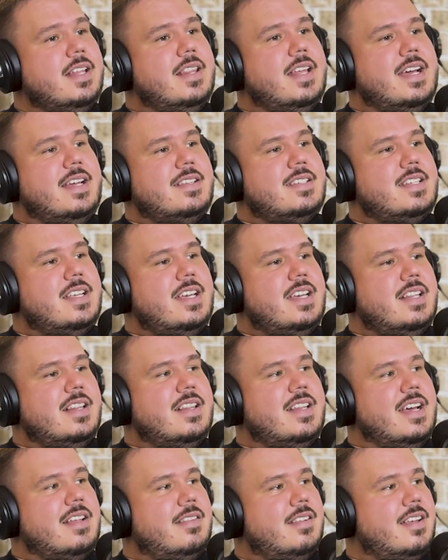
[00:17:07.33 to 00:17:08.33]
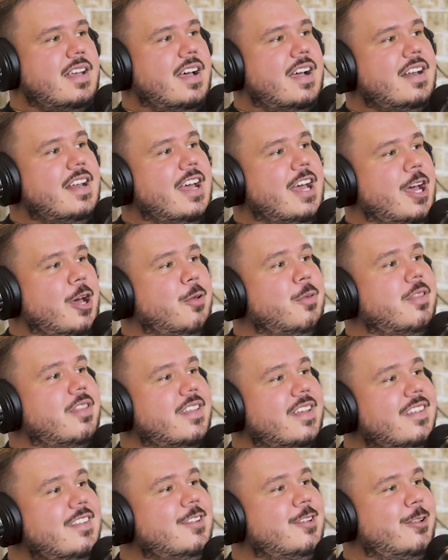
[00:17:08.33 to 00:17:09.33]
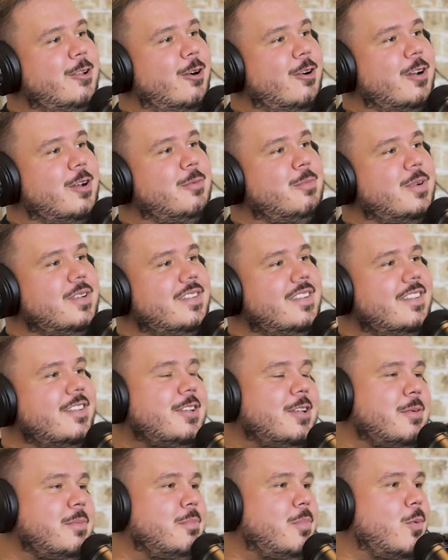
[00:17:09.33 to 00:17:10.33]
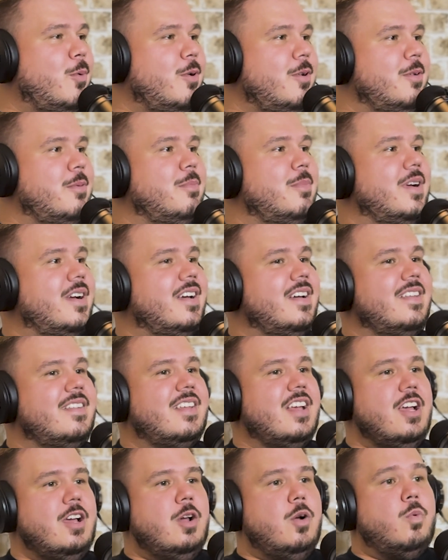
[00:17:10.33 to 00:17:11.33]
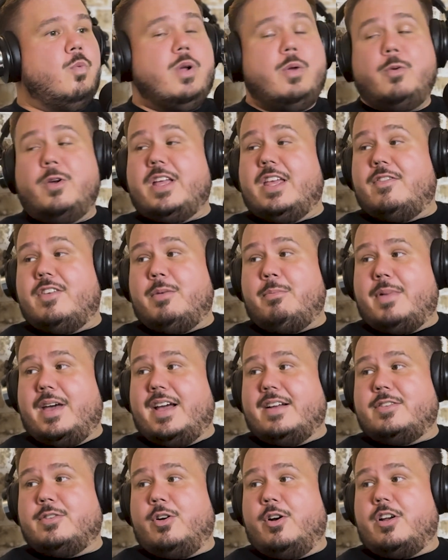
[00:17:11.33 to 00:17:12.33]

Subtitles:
that said, that's kind of how this started, which is important because we were giving back to our